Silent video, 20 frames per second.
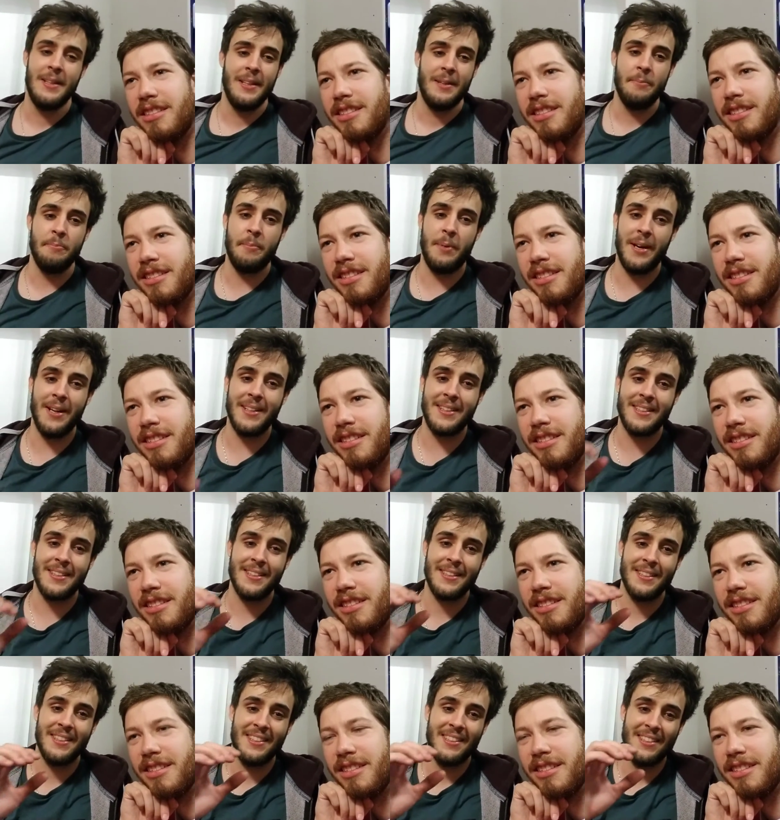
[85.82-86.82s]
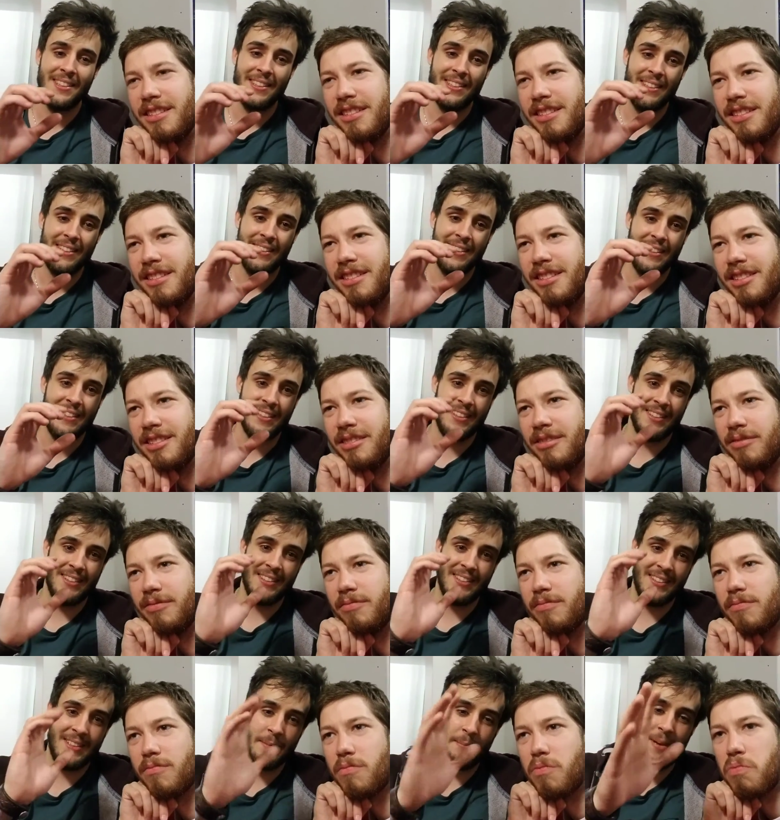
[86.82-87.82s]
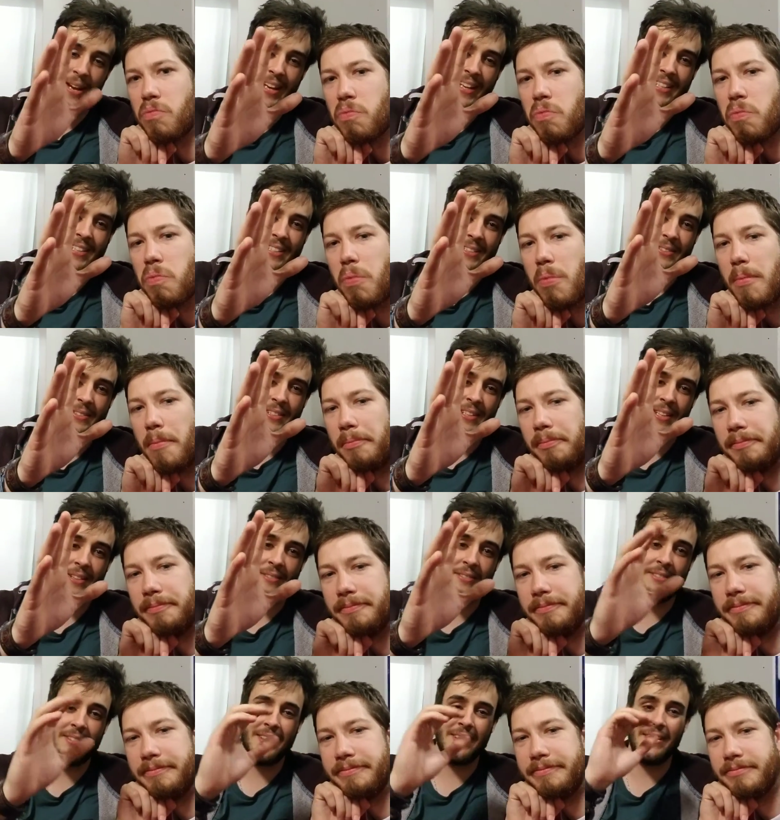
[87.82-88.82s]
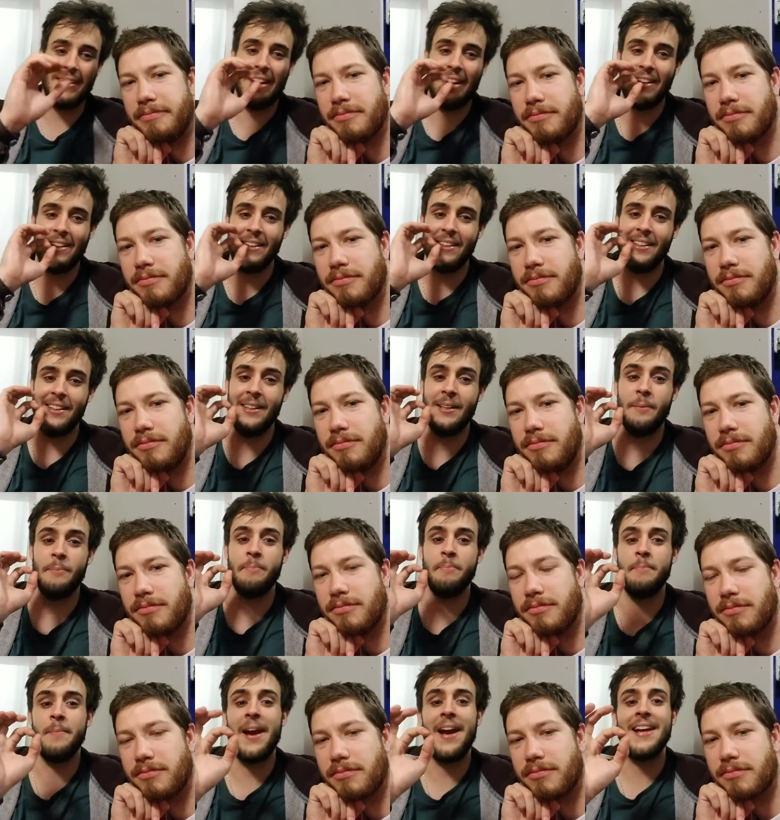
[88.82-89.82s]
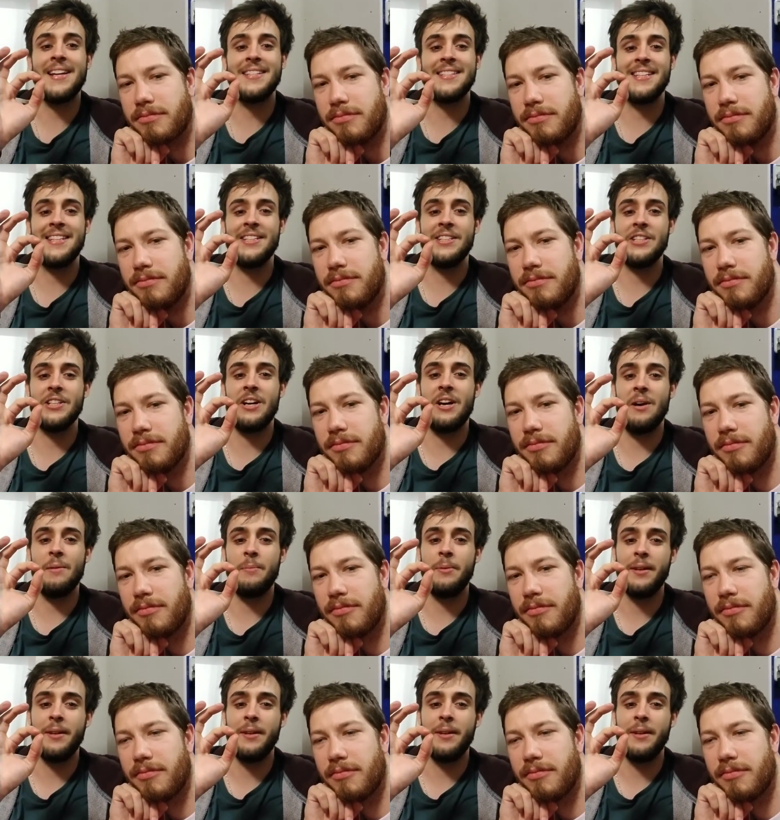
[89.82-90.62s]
Speaker 1: But the makers of Civ, they did an amazing job.